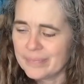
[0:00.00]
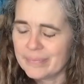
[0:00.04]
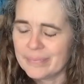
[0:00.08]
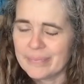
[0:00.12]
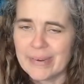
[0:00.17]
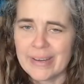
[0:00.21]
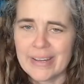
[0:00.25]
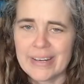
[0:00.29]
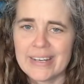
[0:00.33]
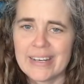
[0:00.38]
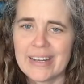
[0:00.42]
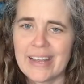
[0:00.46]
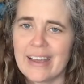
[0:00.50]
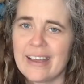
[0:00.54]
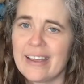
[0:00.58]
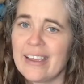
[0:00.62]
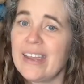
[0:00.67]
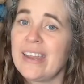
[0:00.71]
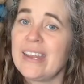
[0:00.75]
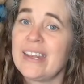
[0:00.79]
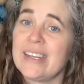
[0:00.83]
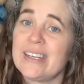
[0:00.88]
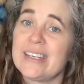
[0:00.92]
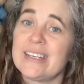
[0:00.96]
but yeah,
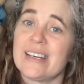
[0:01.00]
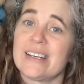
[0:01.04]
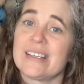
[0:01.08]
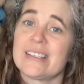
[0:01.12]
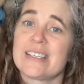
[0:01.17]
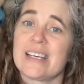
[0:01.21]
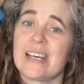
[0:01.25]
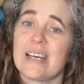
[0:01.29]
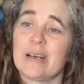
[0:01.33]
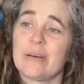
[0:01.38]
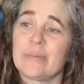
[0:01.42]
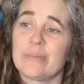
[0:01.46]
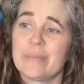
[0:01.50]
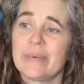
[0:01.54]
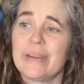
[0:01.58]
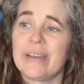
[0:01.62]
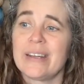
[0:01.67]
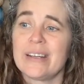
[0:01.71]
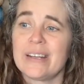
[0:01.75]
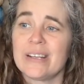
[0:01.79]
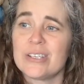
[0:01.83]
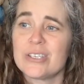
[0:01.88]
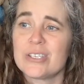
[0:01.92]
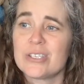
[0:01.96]
and it does help.
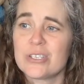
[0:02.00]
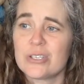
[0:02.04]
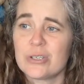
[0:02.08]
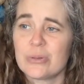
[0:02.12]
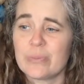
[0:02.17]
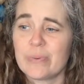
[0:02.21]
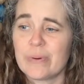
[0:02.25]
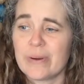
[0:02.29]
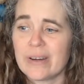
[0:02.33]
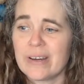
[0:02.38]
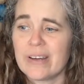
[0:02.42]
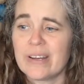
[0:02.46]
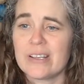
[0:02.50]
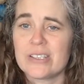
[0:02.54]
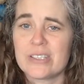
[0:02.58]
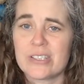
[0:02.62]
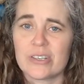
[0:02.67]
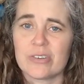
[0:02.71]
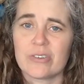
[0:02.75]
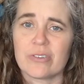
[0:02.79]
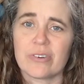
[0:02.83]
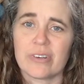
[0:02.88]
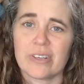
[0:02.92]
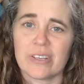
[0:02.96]
It is super, it's
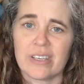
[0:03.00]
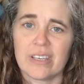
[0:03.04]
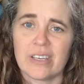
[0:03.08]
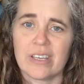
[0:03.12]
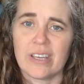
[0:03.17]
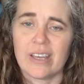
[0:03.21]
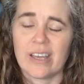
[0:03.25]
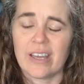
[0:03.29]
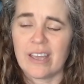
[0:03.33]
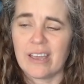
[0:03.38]
a really,